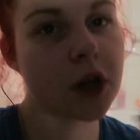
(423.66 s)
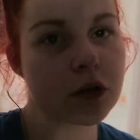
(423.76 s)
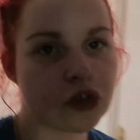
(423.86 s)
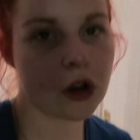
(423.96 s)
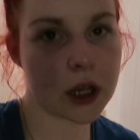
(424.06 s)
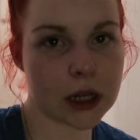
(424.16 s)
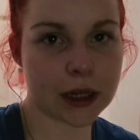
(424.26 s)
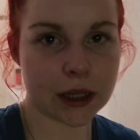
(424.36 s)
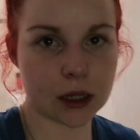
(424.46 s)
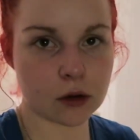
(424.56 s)
I'll try and
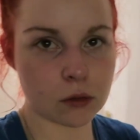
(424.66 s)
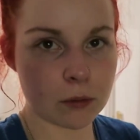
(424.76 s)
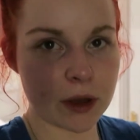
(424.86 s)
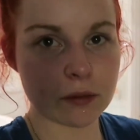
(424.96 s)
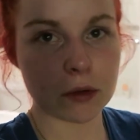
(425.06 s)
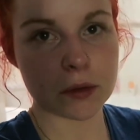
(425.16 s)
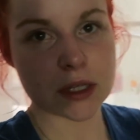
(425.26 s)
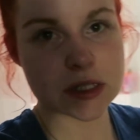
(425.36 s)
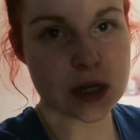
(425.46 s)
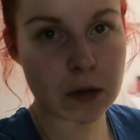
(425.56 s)
link what bath bomb it
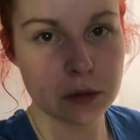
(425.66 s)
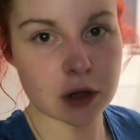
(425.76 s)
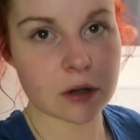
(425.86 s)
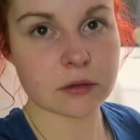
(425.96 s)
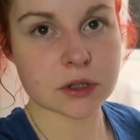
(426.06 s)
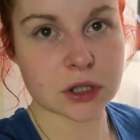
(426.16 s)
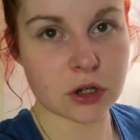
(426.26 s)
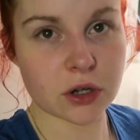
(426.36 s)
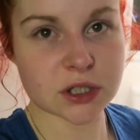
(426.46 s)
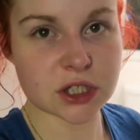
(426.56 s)
is down below so you
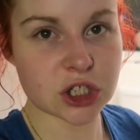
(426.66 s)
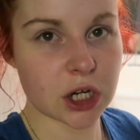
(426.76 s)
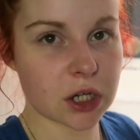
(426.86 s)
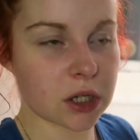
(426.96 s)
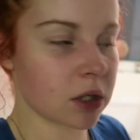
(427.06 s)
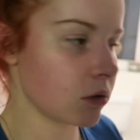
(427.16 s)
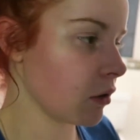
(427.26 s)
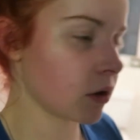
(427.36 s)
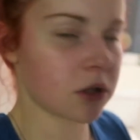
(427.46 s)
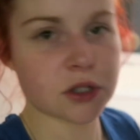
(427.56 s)
guys can check it.
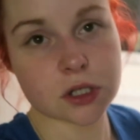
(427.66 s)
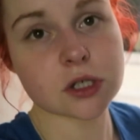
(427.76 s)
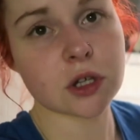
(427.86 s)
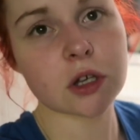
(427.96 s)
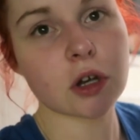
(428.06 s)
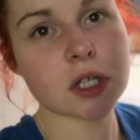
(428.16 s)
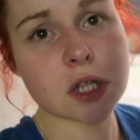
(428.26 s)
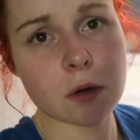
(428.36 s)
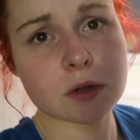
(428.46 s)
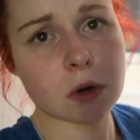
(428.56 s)
Like, so you guys
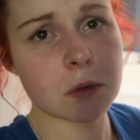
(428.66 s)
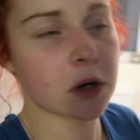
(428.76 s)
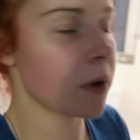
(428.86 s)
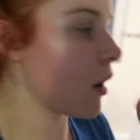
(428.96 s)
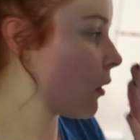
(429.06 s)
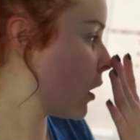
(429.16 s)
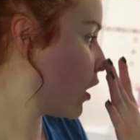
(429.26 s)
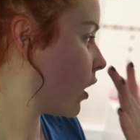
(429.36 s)
know which one I'm on about.